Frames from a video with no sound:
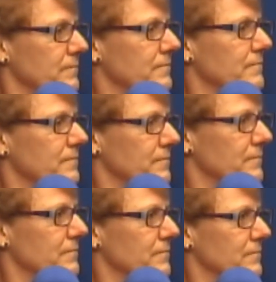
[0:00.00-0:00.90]

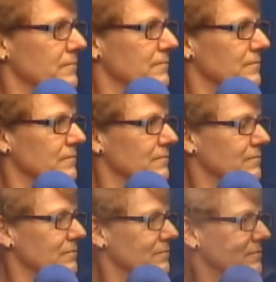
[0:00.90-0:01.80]
Training is so
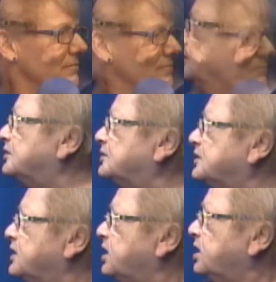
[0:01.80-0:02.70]
important,
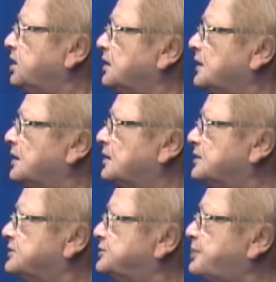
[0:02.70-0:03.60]

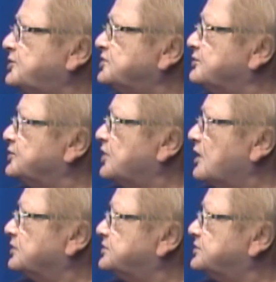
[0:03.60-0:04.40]
especially for dogs.